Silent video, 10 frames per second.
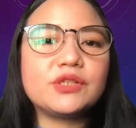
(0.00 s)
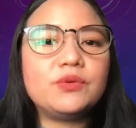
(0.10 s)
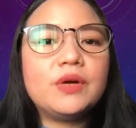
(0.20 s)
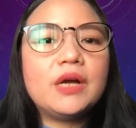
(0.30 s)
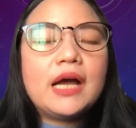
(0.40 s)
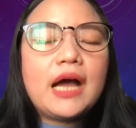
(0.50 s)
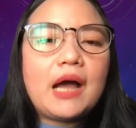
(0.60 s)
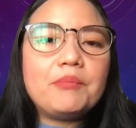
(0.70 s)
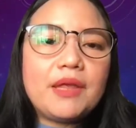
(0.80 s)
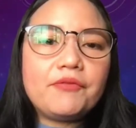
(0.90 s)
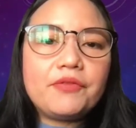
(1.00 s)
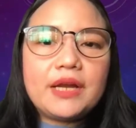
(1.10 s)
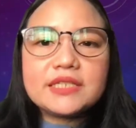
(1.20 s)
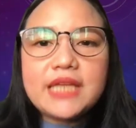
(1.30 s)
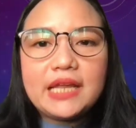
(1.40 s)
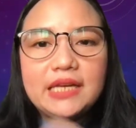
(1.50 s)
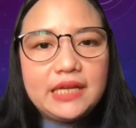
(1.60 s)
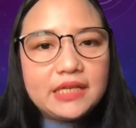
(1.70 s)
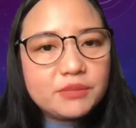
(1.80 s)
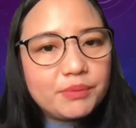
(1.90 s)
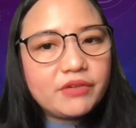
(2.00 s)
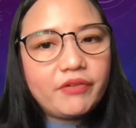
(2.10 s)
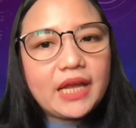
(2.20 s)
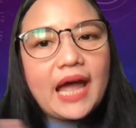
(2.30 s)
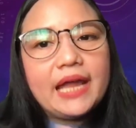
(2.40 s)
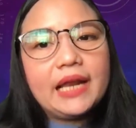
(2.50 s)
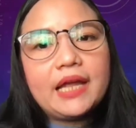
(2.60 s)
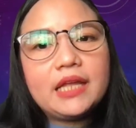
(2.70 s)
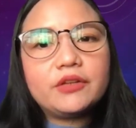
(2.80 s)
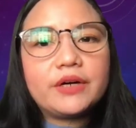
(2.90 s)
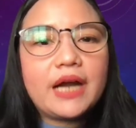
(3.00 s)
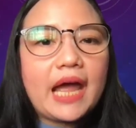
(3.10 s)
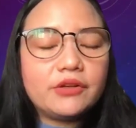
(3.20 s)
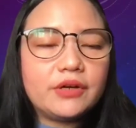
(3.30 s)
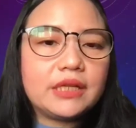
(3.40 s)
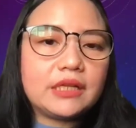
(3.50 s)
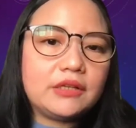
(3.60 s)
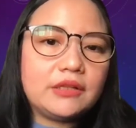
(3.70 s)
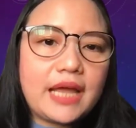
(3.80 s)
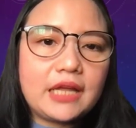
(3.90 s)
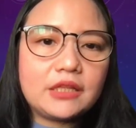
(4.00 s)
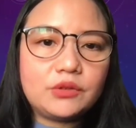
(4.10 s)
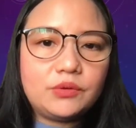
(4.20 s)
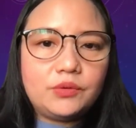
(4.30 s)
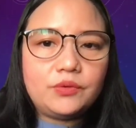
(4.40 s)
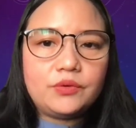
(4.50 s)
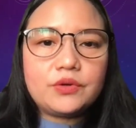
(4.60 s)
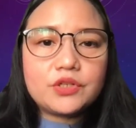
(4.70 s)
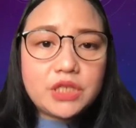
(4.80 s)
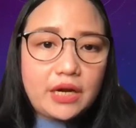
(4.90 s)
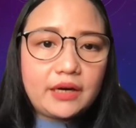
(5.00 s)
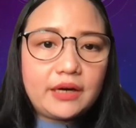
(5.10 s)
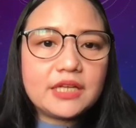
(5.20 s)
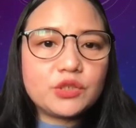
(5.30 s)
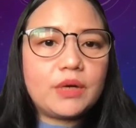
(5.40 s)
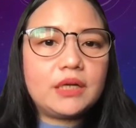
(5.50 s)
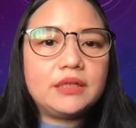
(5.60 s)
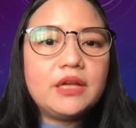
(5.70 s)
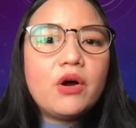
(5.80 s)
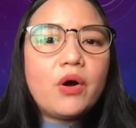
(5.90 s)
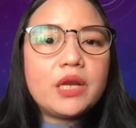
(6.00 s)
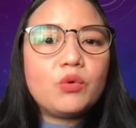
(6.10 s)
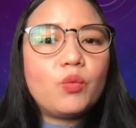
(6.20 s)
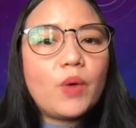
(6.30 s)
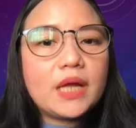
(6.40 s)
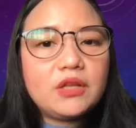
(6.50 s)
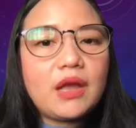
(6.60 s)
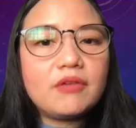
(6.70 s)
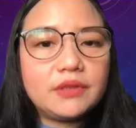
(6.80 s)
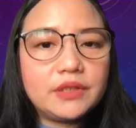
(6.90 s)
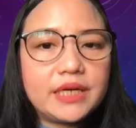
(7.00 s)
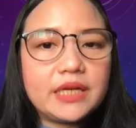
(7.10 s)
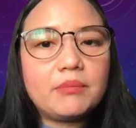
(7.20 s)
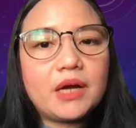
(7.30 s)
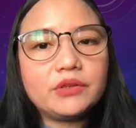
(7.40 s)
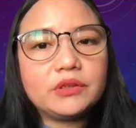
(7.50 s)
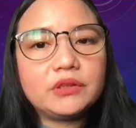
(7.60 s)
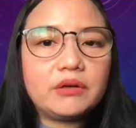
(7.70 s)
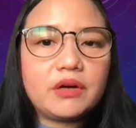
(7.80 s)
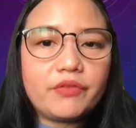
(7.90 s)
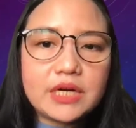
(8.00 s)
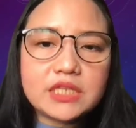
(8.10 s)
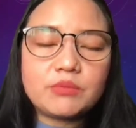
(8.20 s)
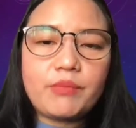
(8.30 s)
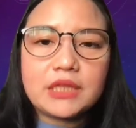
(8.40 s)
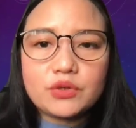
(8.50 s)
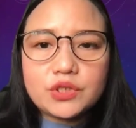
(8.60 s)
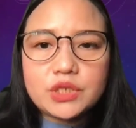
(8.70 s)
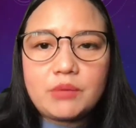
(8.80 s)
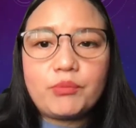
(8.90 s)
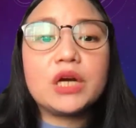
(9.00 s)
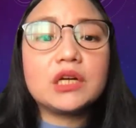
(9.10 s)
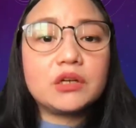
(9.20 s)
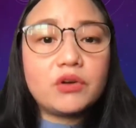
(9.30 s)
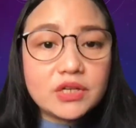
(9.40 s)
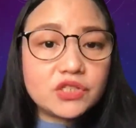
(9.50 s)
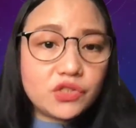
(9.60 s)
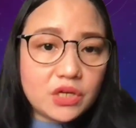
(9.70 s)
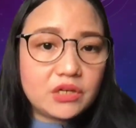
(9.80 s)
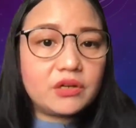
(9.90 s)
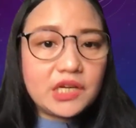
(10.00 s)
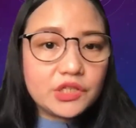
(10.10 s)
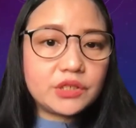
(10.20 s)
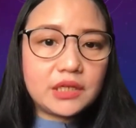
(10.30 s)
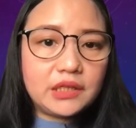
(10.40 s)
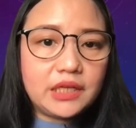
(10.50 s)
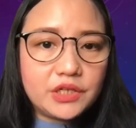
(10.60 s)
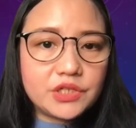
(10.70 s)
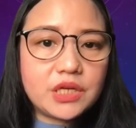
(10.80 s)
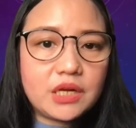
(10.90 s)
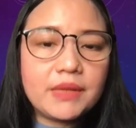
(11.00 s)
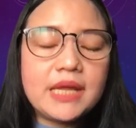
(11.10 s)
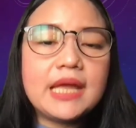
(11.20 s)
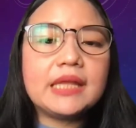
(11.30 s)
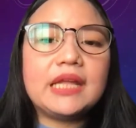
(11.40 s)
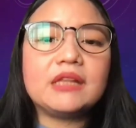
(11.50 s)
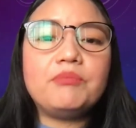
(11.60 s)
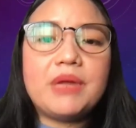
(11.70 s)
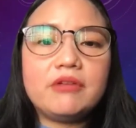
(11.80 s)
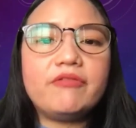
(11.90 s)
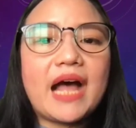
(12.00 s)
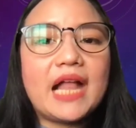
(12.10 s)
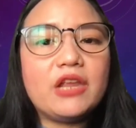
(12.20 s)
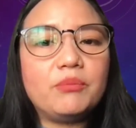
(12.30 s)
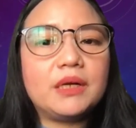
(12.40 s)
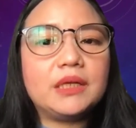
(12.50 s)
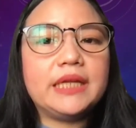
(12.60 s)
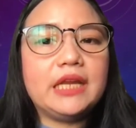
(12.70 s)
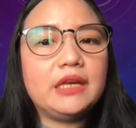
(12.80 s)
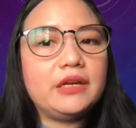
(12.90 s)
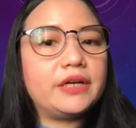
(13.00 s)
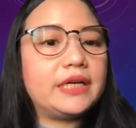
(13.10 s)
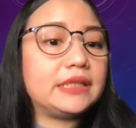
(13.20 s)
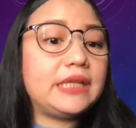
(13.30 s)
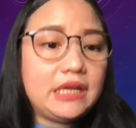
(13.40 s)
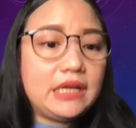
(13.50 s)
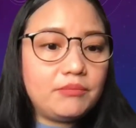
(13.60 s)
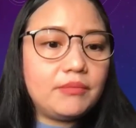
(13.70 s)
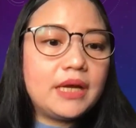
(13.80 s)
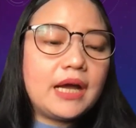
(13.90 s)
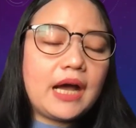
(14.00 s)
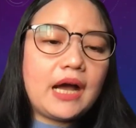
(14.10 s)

So if there's any specific highlight or add-on that you'd like to share as well on what you have learned about reverse mentorship or cross-generational leadership that been valuable in your team,